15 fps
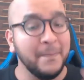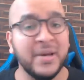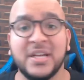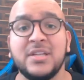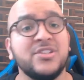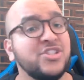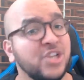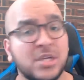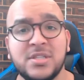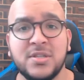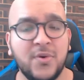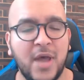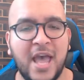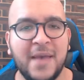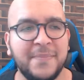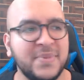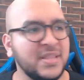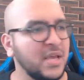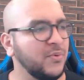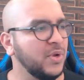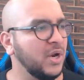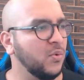But it just so
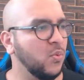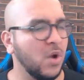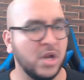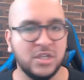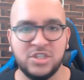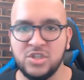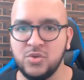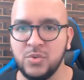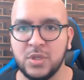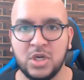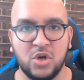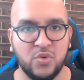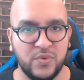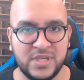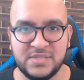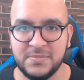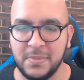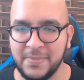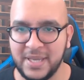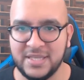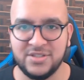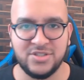happened that when I wanted to do a
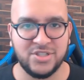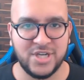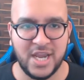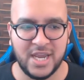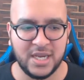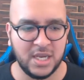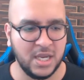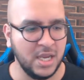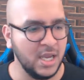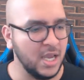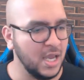charisma-based check,